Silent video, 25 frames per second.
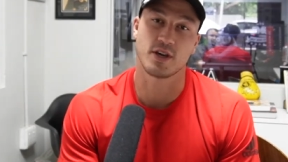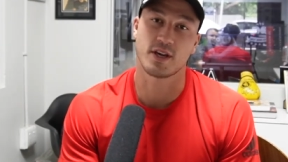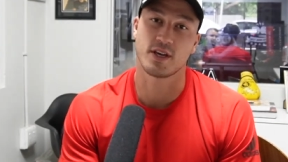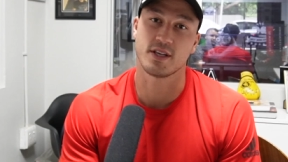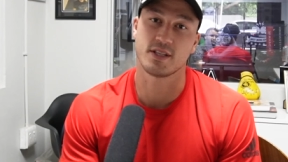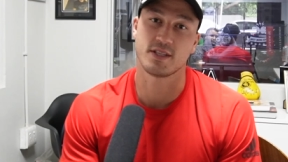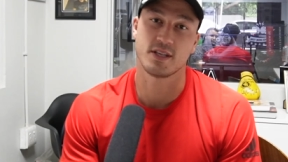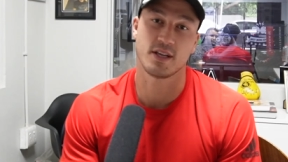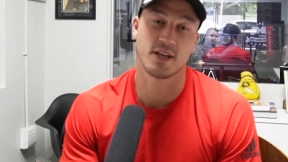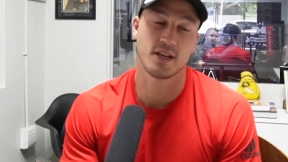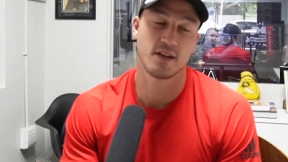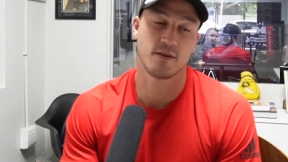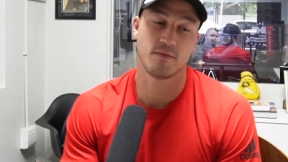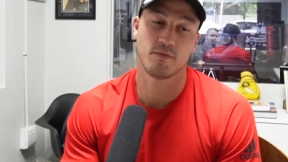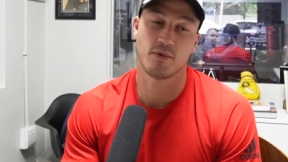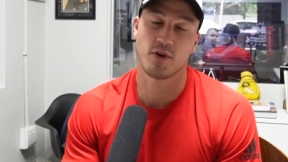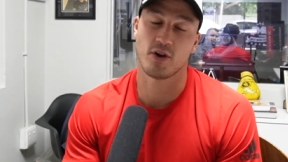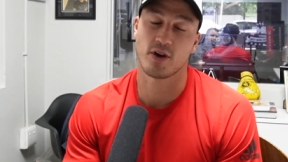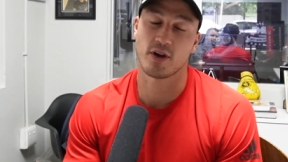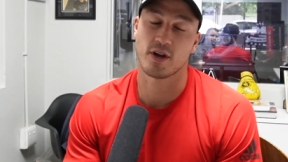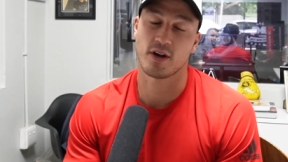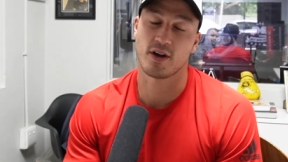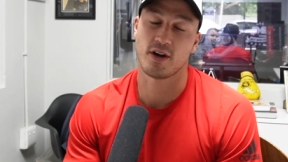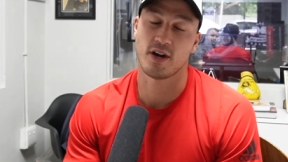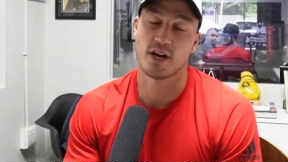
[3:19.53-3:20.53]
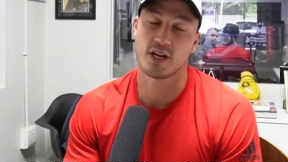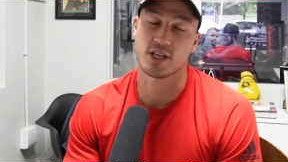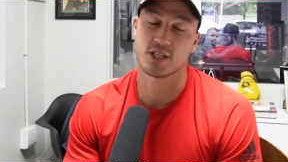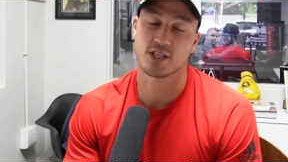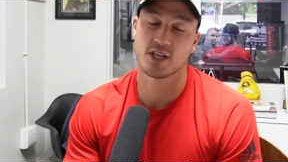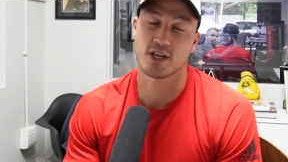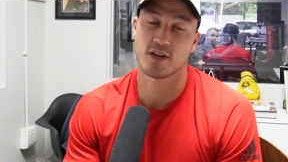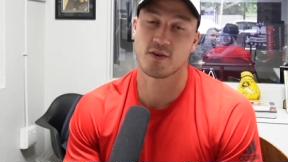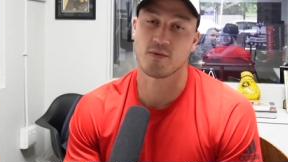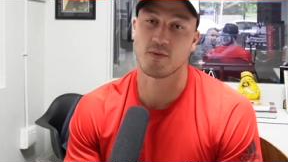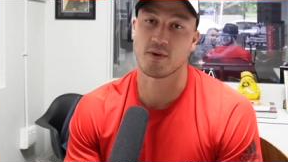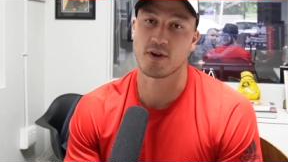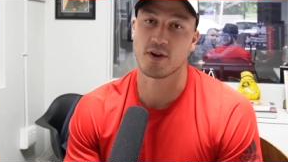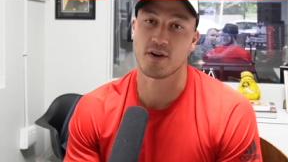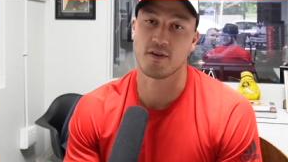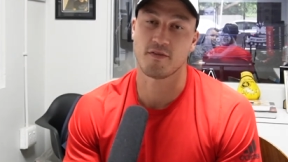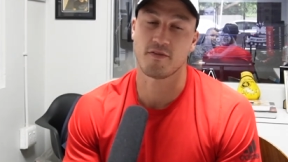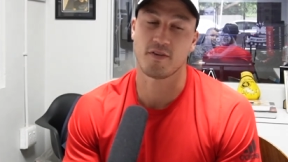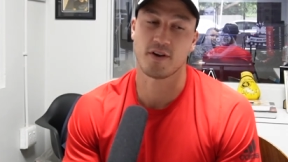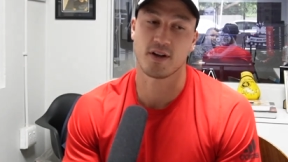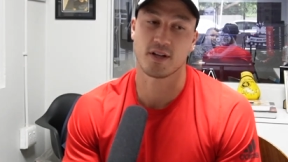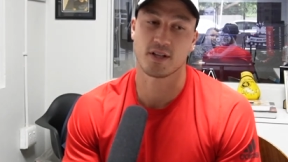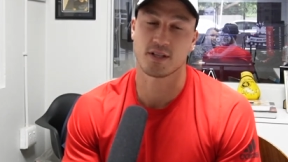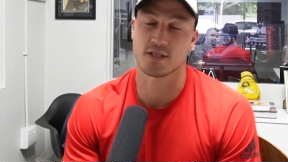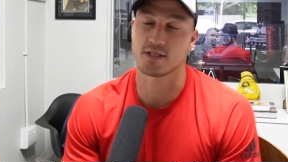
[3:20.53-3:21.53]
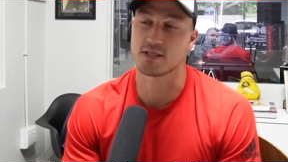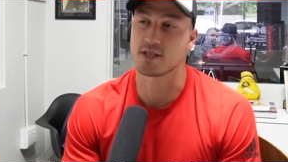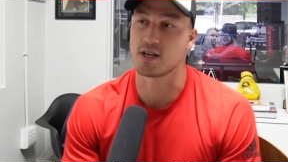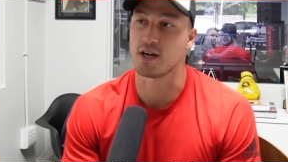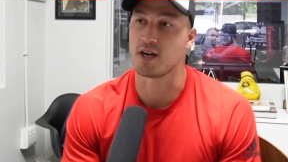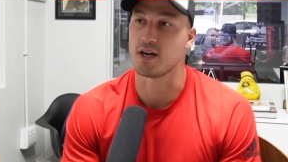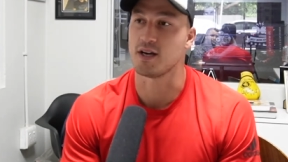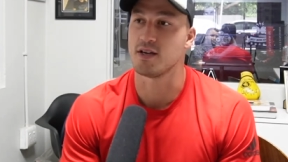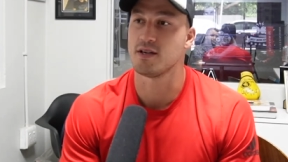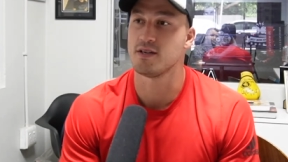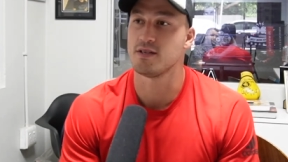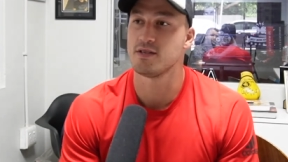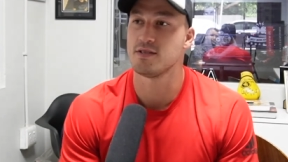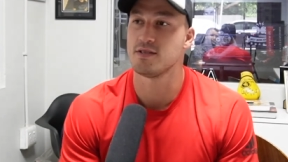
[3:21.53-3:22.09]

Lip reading: Yekaterinburg in Russia and we go fight this guy.